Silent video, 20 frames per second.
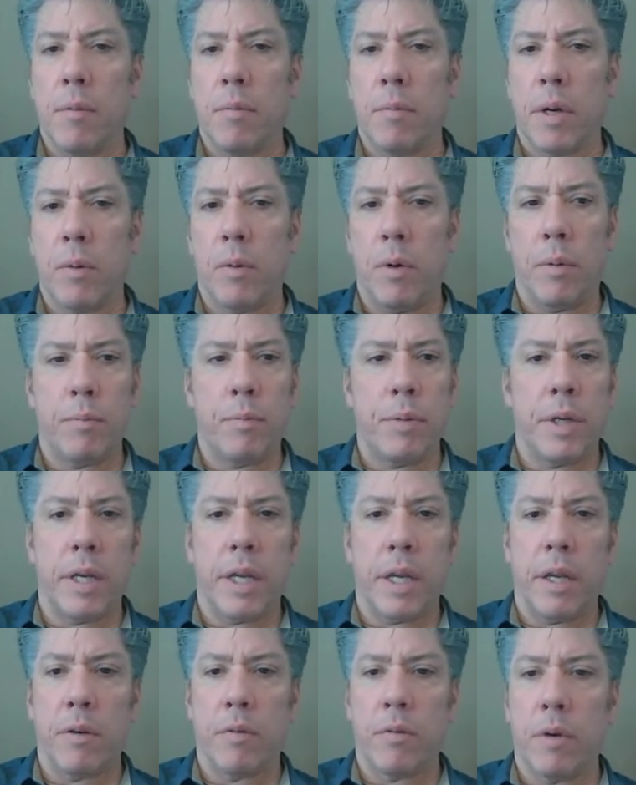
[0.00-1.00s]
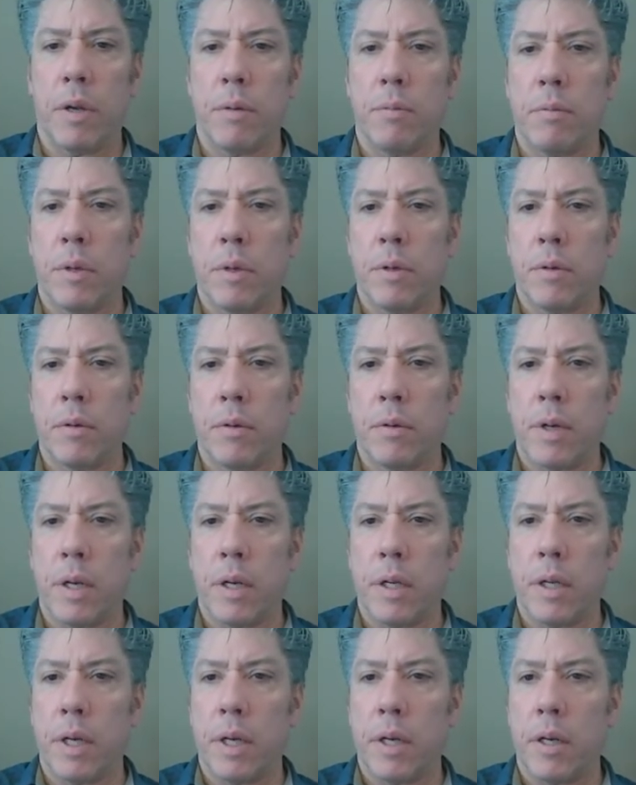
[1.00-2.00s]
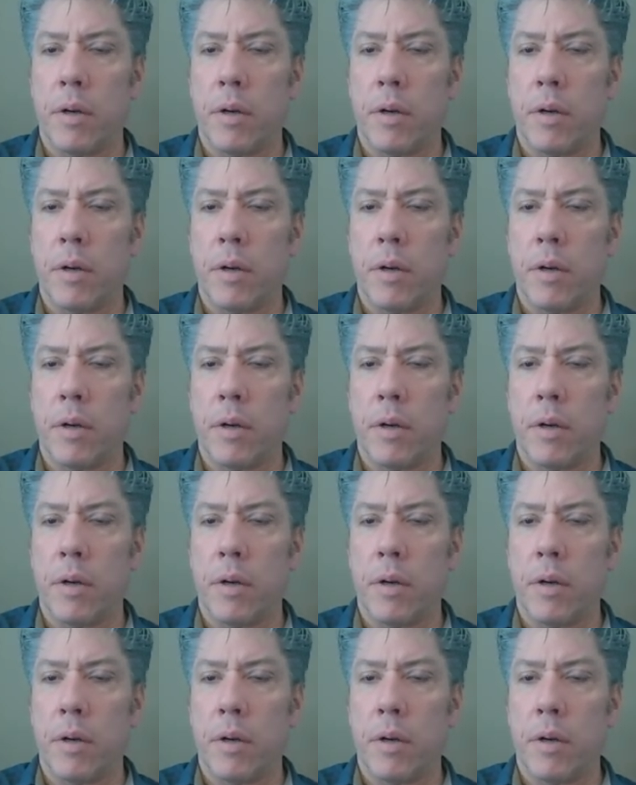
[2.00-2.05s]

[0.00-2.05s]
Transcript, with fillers: but I won't put it in run mode right yet.